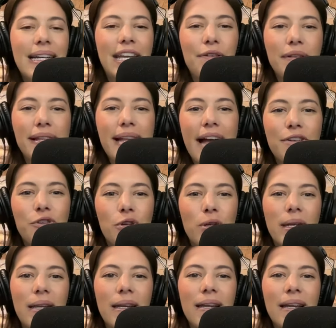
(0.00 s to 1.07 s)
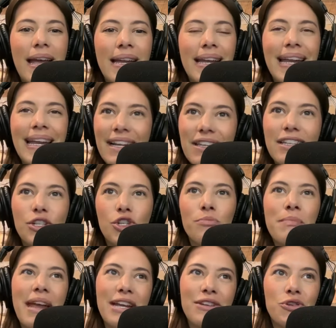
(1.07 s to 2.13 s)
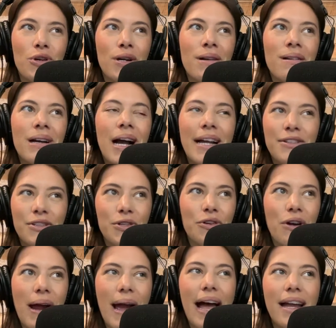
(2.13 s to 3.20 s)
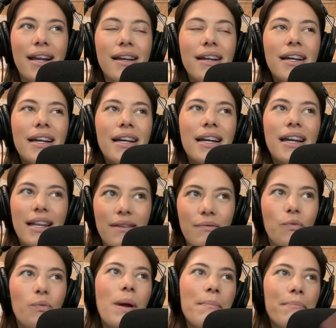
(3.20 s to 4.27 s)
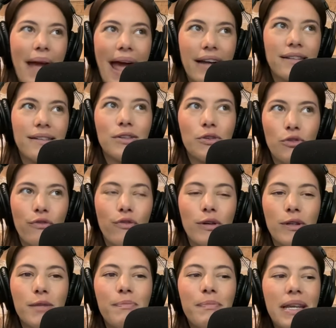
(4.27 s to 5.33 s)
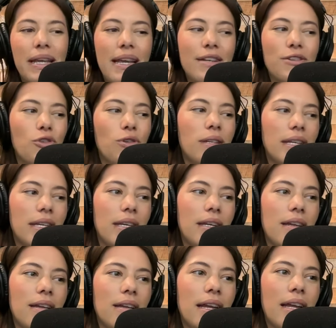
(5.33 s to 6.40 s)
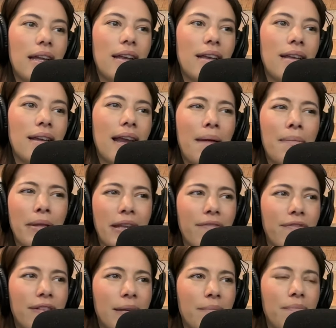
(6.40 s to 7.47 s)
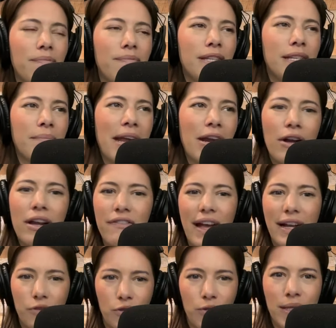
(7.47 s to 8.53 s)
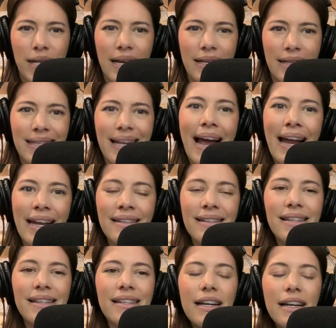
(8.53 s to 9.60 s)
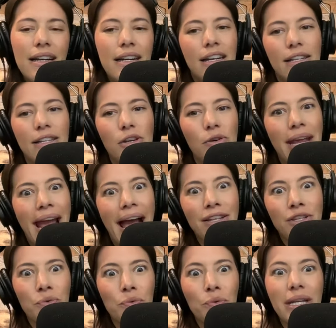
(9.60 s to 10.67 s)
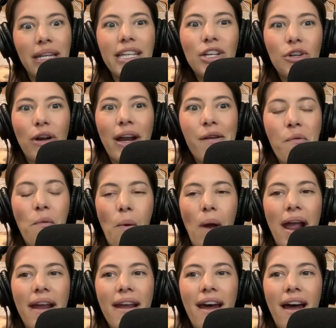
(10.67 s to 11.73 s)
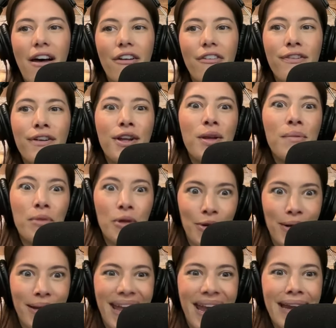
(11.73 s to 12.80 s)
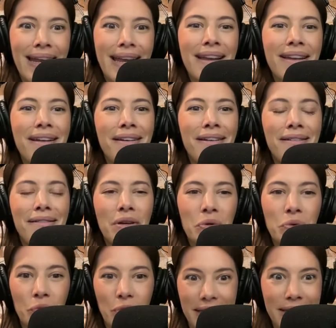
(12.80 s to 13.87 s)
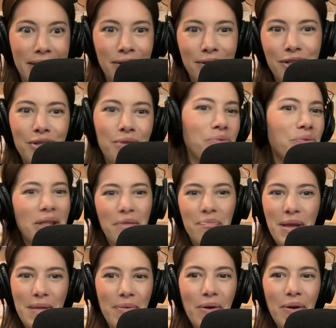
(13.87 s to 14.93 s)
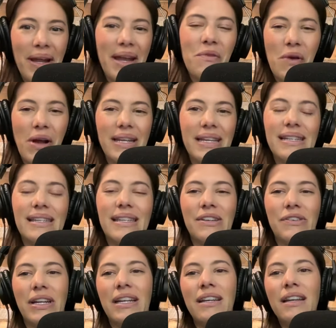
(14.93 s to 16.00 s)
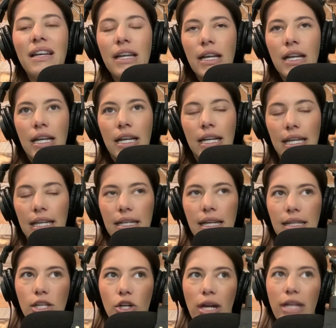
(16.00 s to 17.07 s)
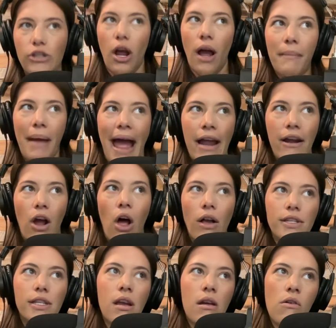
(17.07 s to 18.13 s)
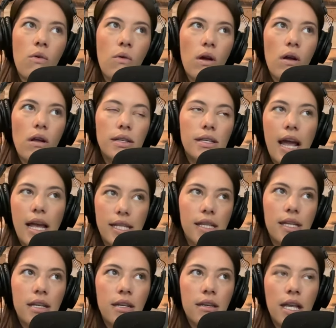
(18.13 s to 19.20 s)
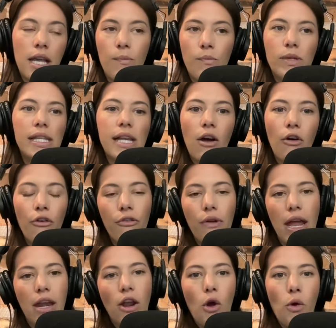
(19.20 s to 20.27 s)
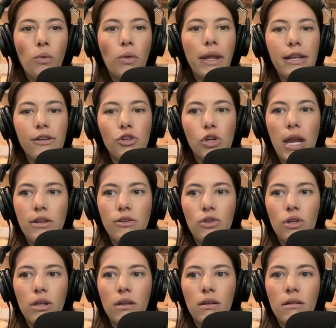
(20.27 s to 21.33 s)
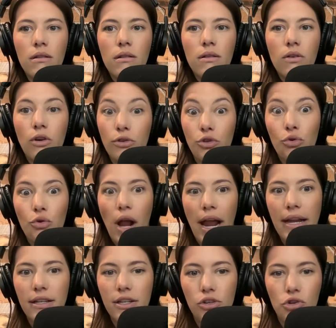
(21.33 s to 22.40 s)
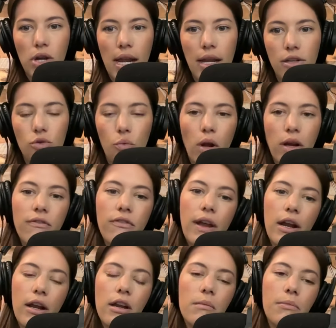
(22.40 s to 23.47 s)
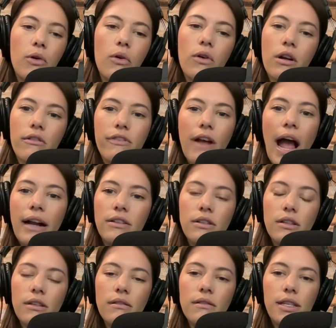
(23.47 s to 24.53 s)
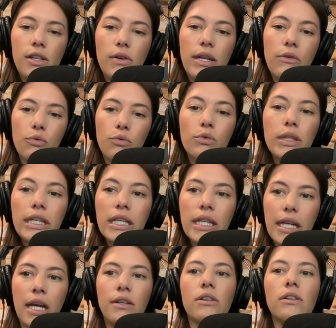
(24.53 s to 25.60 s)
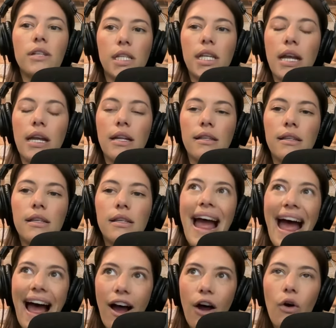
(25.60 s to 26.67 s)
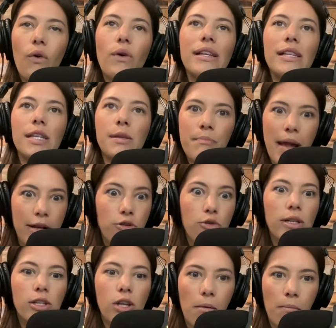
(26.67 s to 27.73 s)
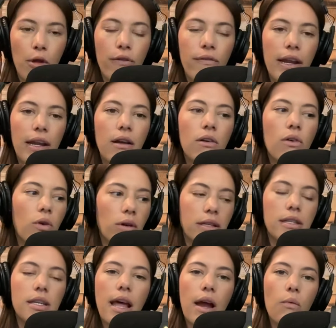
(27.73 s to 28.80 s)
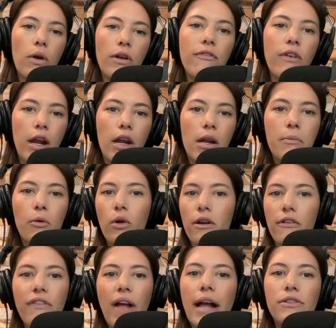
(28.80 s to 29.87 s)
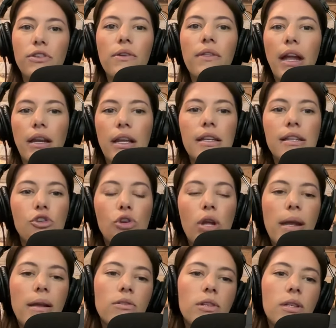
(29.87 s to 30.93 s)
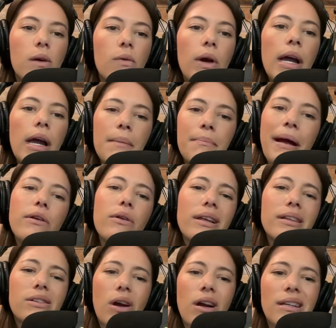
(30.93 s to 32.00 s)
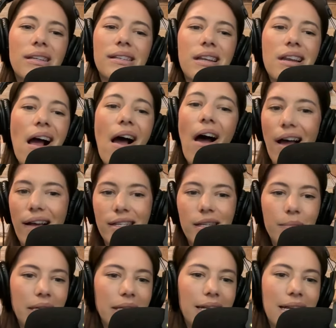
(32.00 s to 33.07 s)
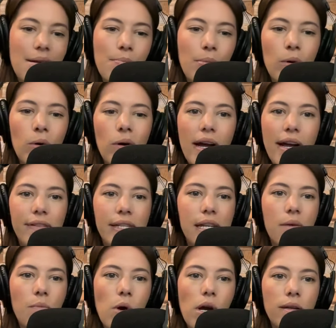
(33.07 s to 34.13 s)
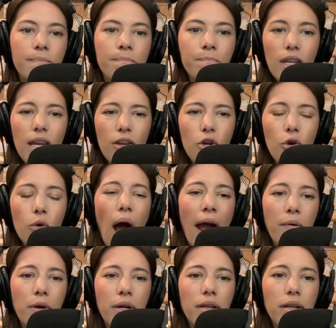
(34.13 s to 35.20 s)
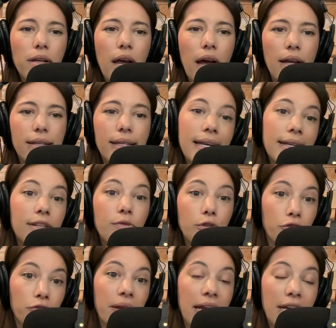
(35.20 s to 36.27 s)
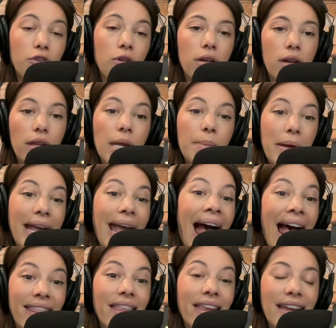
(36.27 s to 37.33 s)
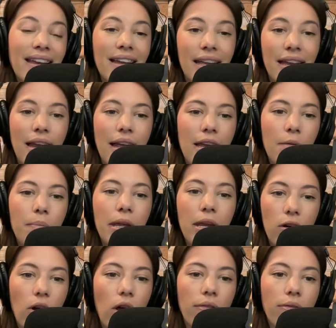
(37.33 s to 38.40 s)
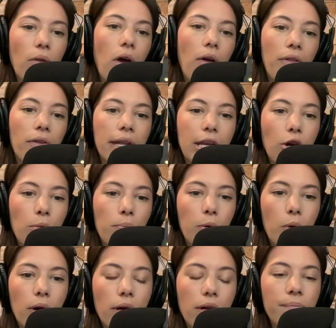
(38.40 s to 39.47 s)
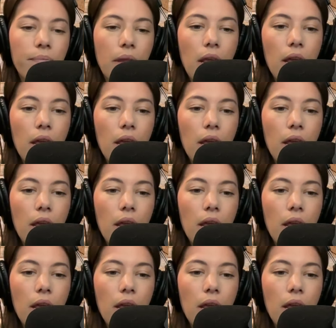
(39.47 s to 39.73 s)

He was actually an English major undergrad and went back to school for his PhD in, I believe, some area of exercise science. So he has a really great way of communicating research with people and what he's doing. He does a great job at also testing himself and only changing or trying to change one variable or factor. So he really understands how his metrics are moving according to that one variable or factor that he's changed. So Michael Lusgarten is an awesome example of someone who I would say is a Rejuvenation Olympic athlete and appeared on the leaderboard.